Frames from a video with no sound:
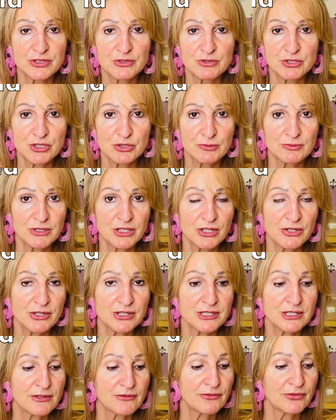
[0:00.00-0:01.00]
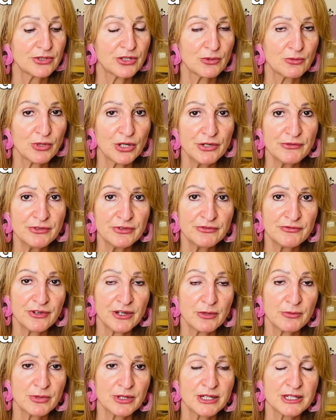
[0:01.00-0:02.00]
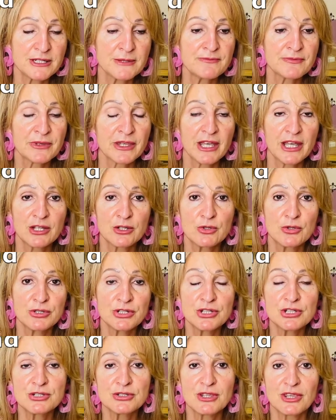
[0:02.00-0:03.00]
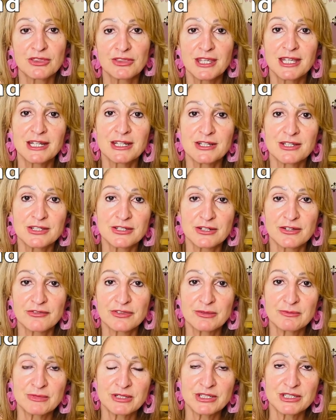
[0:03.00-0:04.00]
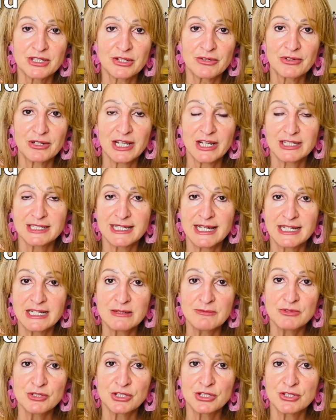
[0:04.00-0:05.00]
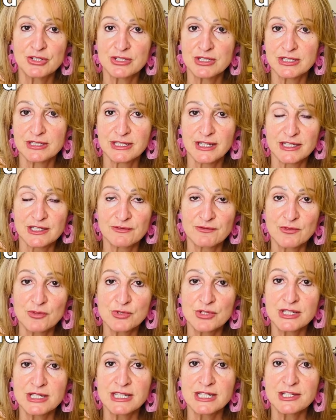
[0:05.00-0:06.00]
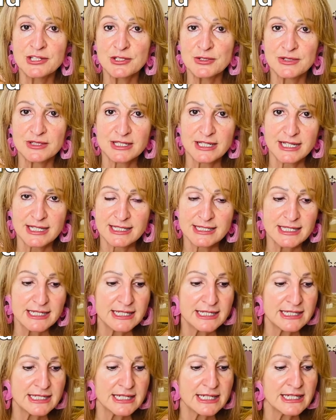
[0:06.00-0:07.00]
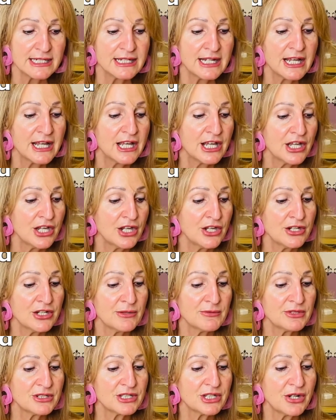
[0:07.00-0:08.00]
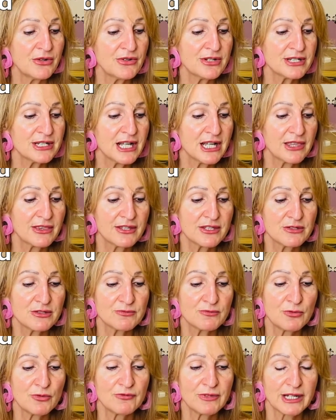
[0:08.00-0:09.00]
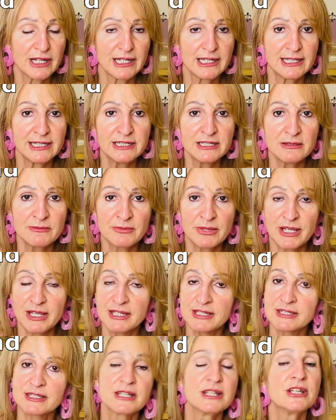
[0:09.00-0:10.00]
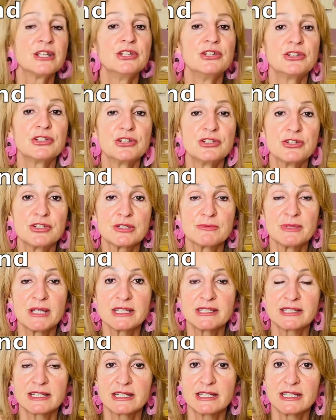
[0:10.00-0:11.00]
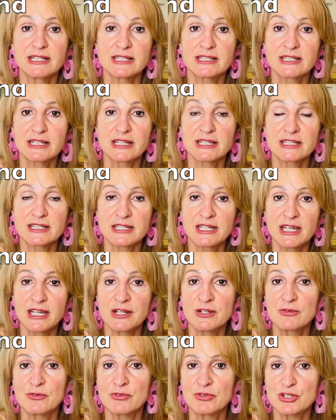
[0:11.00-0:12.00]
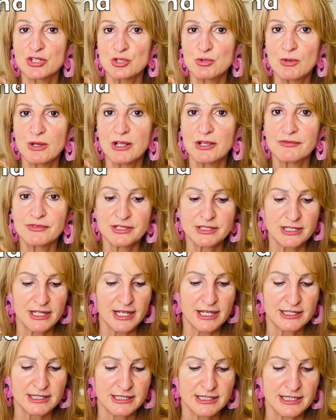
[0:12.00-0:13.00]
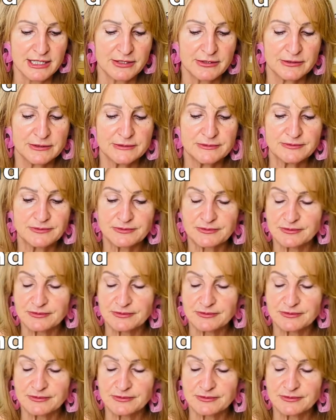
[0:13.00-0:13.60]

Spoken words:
which you'll be using for your woven fabrics according to the thickness of the material. Like denim, you could use a size 14 to size 16. You know, materials like this is more like a linen base. You could use basically a size 10 or a 12 size needle.